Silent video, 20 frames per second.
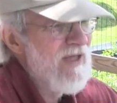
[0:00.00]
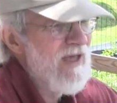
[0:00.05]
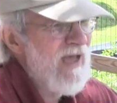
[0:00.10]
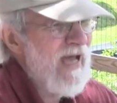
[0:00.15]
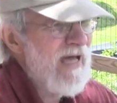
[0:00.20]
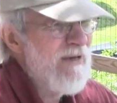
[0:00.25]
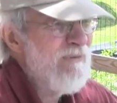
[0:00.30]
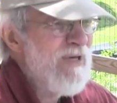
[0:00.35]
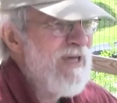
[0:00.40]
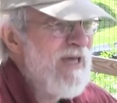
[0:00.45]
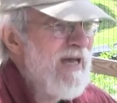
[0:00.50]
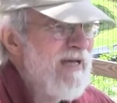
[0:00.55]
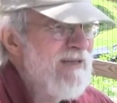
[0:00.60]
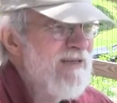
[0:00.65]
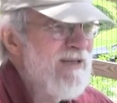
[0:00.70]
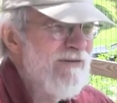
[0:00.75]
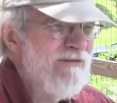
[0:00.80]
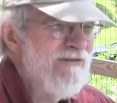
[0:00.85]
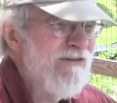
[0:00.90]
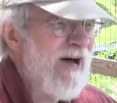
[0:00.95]
had we had
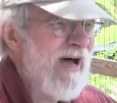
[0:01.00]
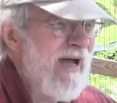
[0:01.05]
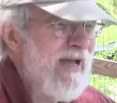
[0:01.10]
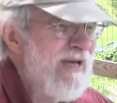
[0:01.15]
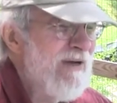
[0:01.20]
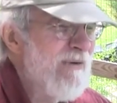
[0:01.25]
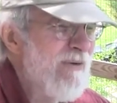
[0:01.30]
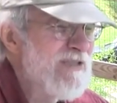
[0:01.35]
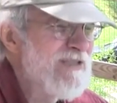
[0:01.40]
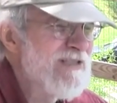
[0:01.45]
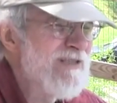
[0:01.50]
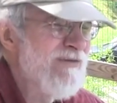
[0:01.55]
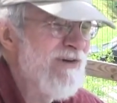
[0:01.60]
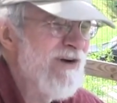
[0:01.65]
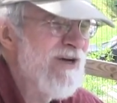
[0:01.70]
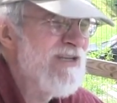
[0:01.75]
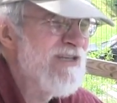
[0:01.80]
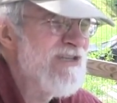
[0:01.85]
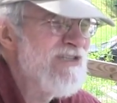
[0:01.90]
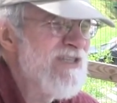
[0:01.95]
Defiant, which is a
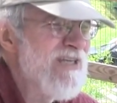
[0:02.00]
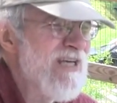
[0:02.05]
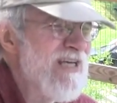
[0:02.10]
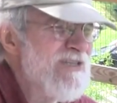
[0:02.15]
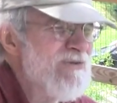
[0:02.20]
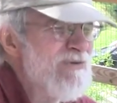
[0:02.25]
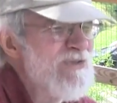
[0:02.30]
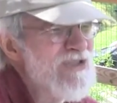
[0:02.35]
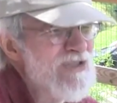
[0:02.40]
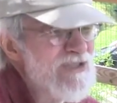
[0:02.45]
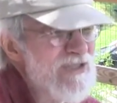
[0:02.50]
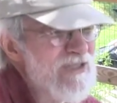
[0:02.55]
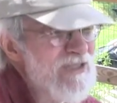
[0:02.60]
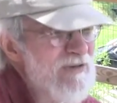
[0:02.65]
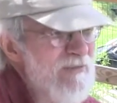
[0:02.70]
very disease-resistant